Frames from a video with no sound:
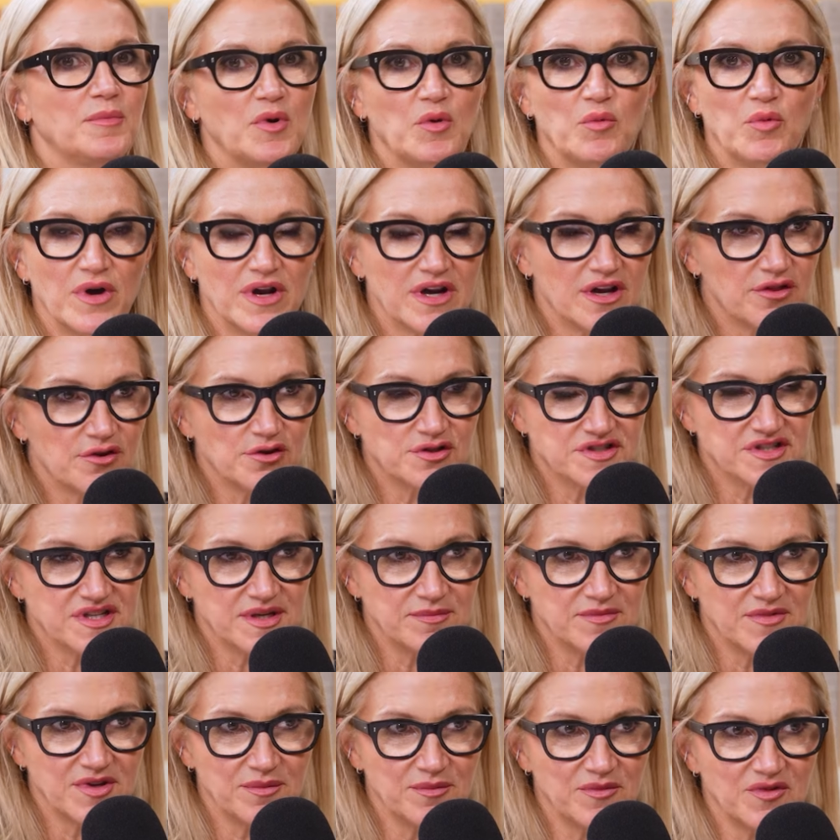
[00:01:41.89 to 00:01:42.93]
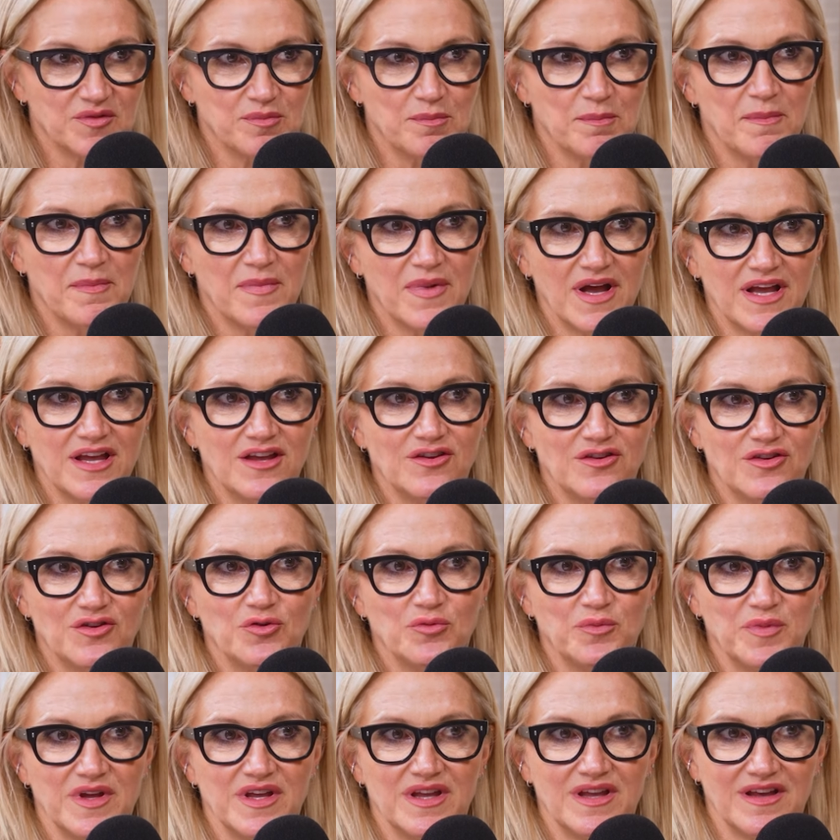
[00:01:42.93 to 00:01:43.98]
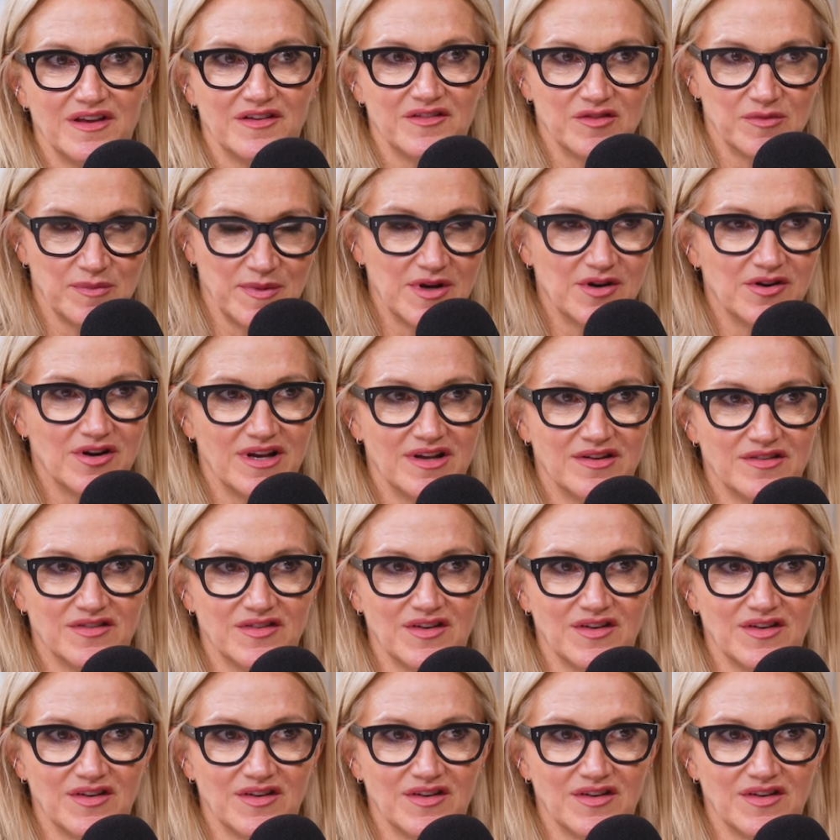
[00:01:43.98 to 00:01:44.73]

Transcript: But what other symptoms might you be experiencing?